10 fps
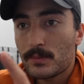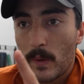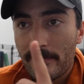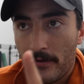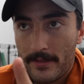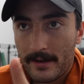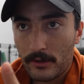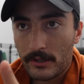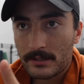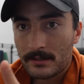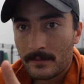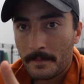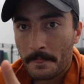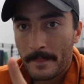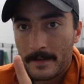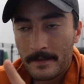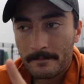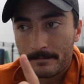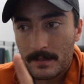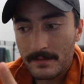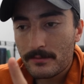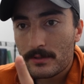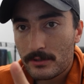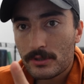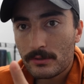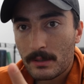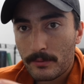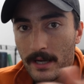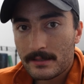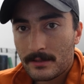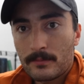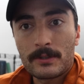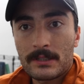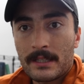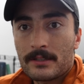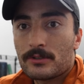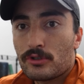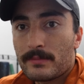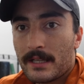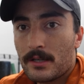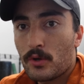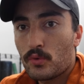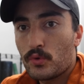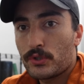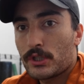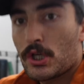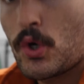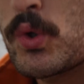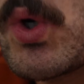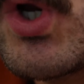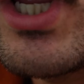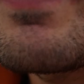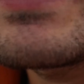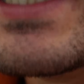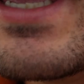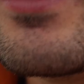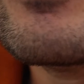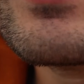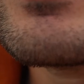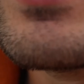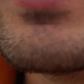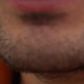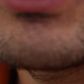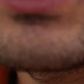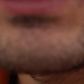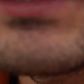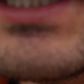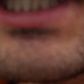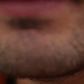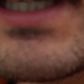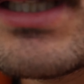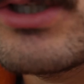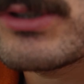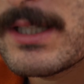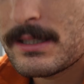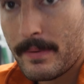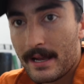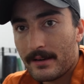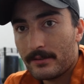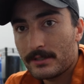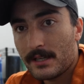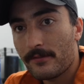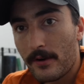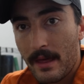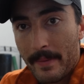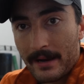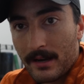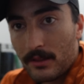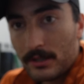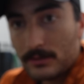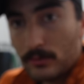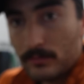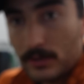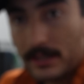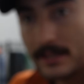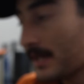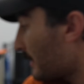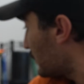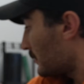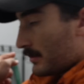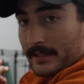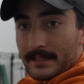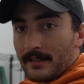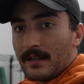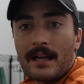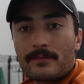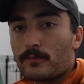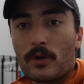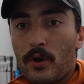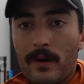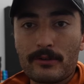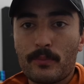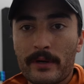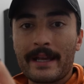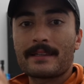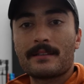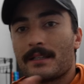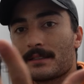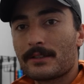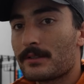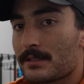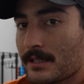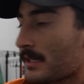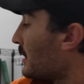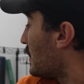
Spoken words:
is way farther than it looks. Sometimes when you shoot compressed, which like zoomed in, it makes everything look a little bit closer. Like the background, you see how far that background looks? Boom, look at that right there. I don't know why I was pointing at the lens like you can see it,